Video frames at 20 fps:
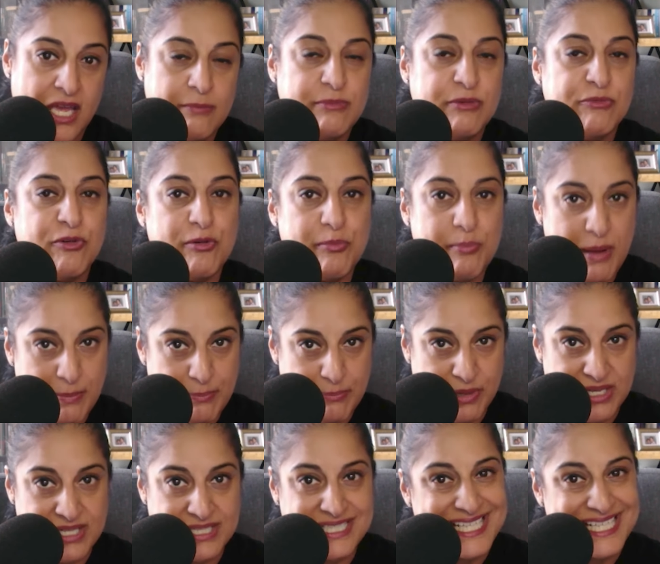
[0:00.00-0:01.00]
But
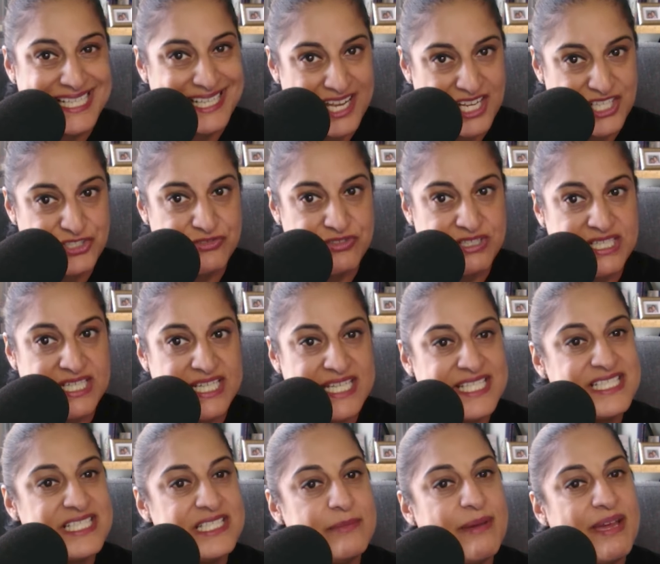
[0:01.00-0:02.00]
remember, decluttering
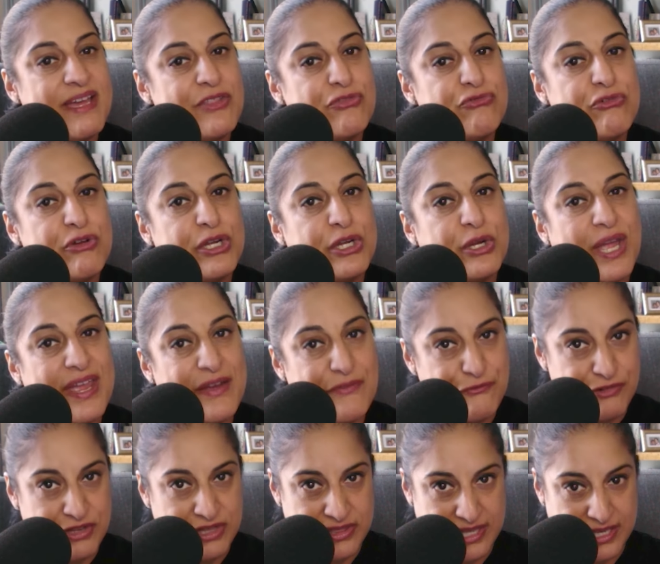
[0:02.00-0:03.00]
isn't about throwing
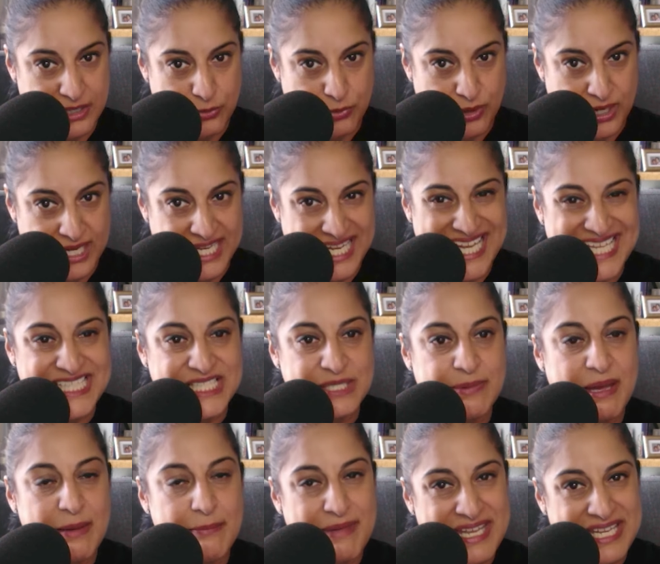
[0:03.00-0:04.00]
everything away. It's
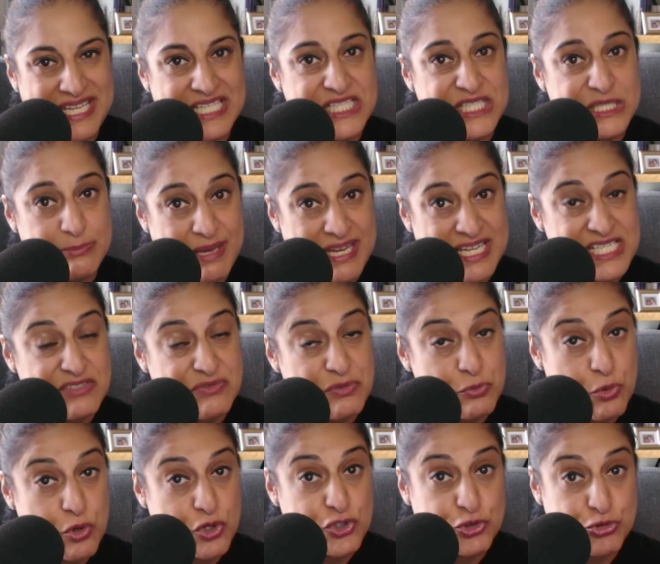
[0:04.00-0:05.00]
about making space for
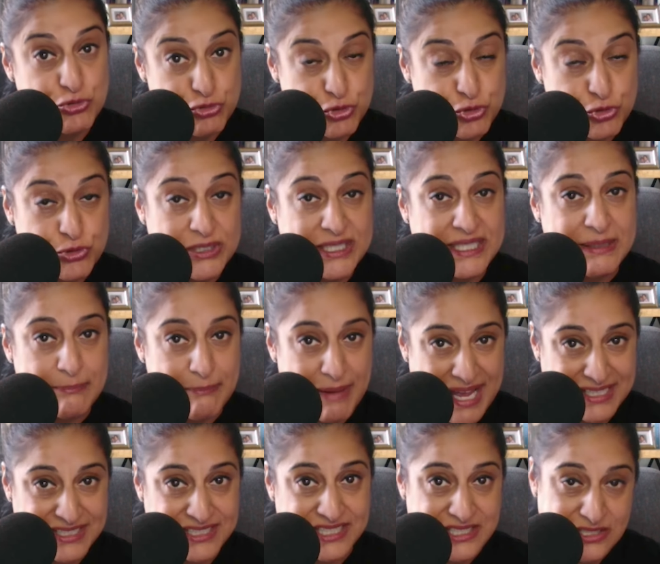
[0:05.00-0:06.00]
what truly
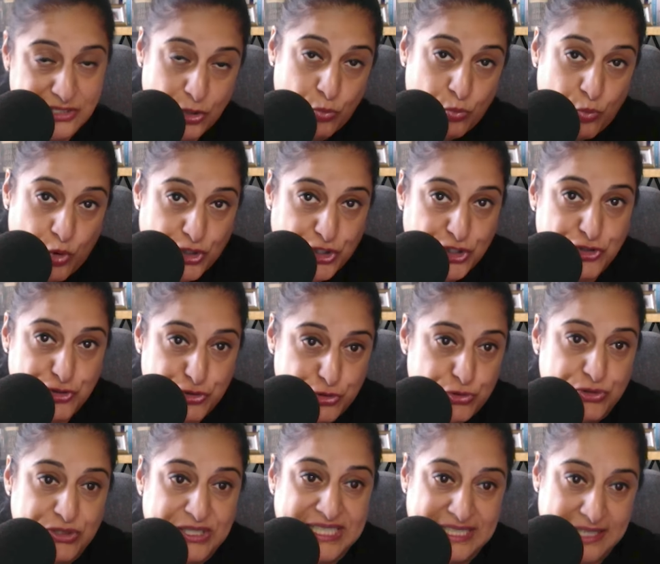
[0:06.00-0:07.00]
matters and what you
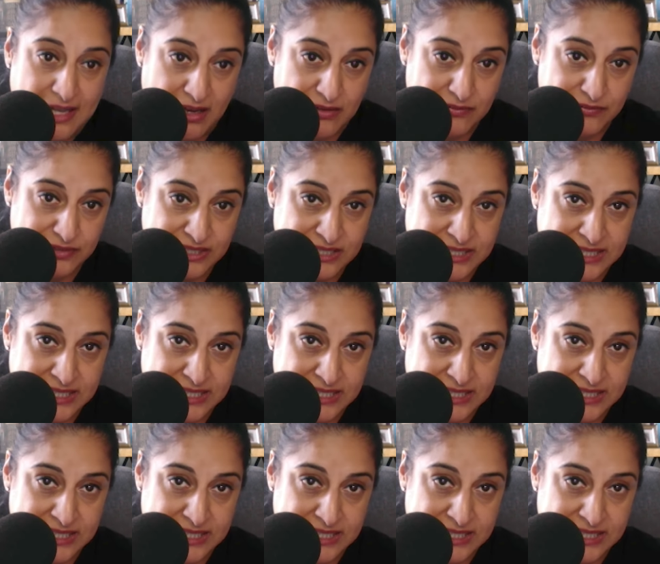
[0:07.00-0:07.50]
truly love.